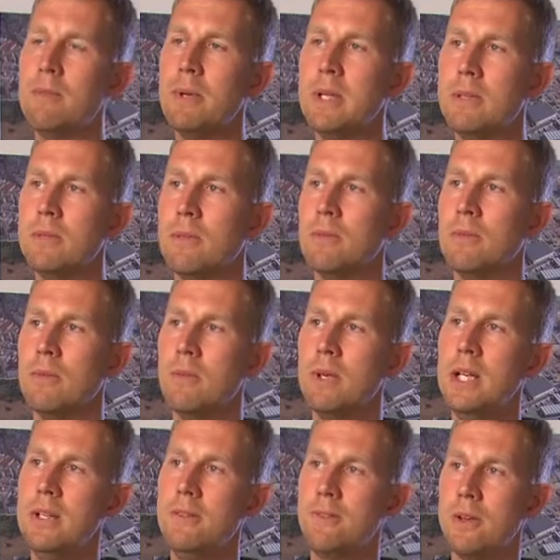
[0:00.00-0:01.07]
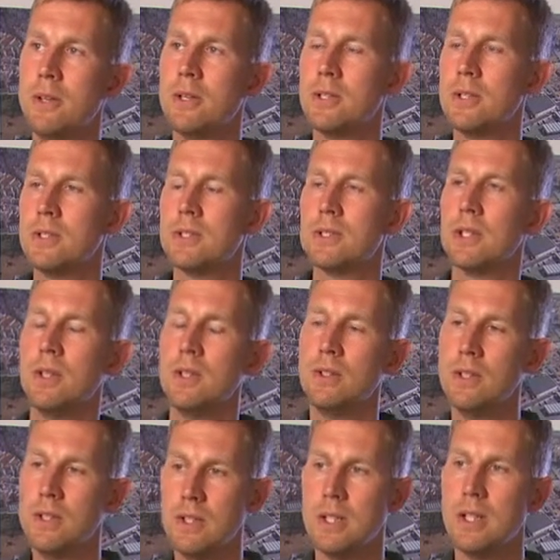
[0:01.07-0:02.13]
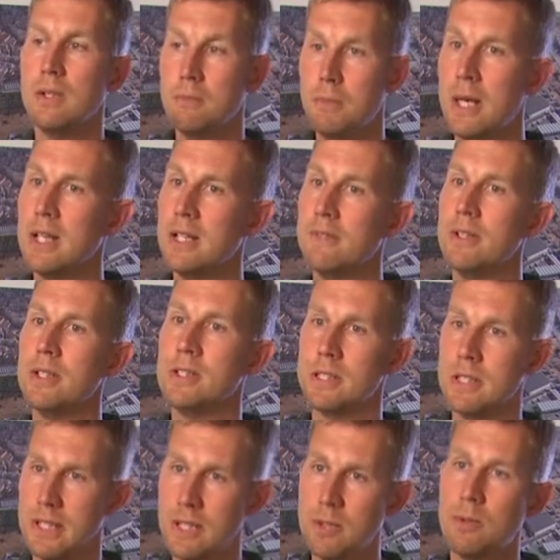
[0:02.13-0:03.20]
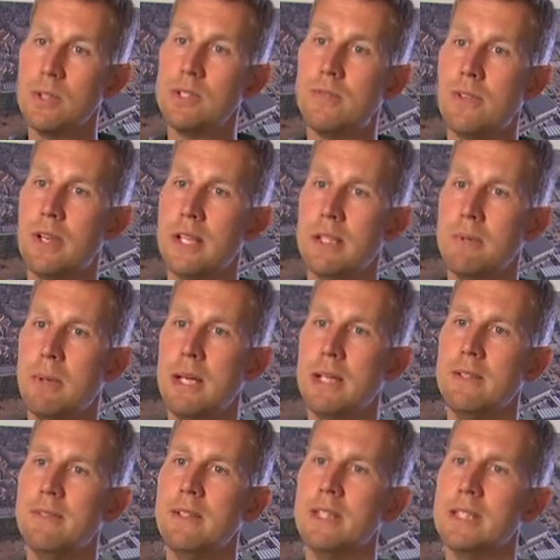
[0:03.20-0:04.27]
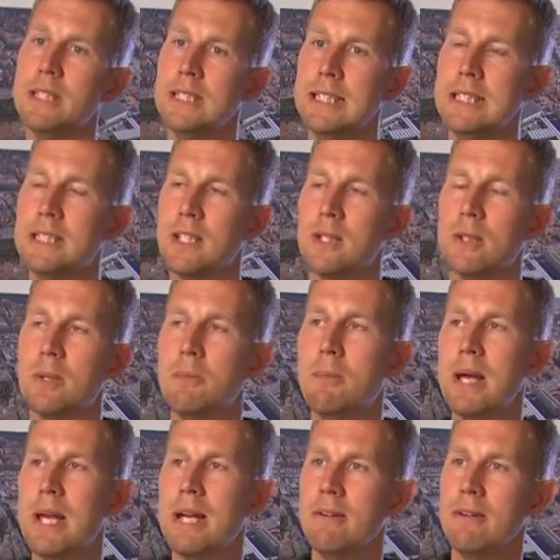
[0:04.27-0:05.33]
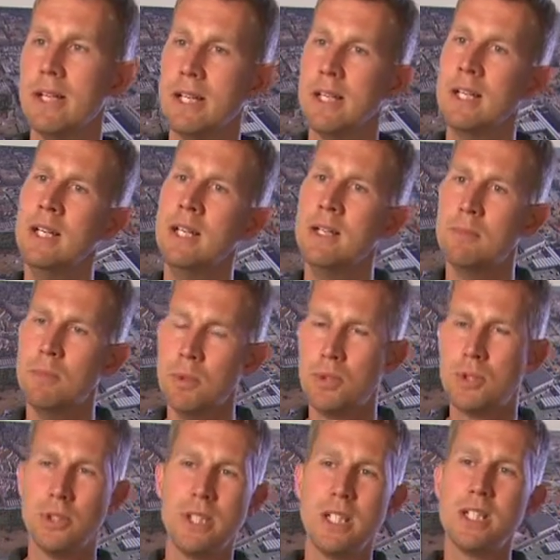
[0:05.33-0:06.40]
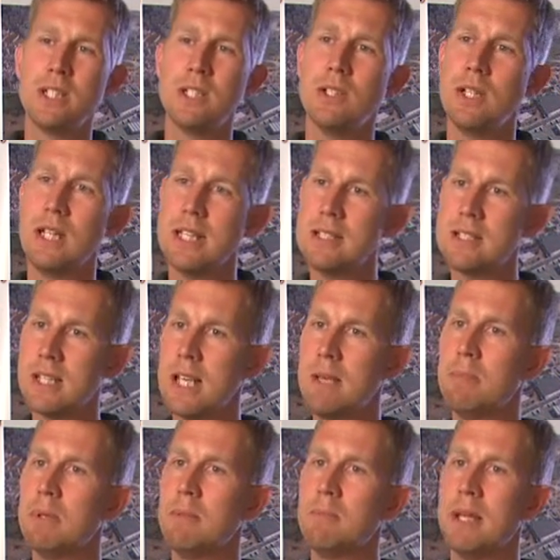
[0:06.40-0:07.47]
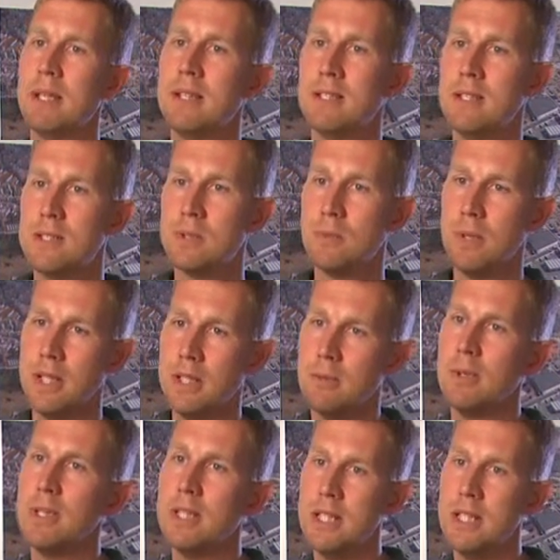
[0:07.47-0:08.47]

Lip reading: been really focused on the biodiversity, quantifying the biodiversity, so comparing more traditional landscaping methods with